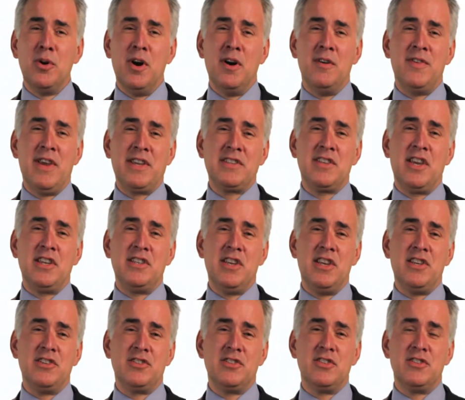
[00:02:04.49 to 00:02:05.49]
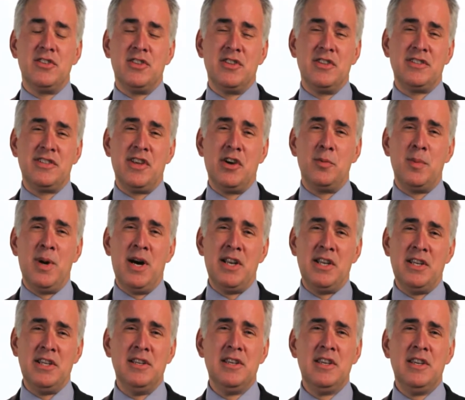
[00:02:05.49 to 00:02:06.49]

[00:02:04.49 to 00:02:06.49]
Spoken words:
of excitation to the cell body.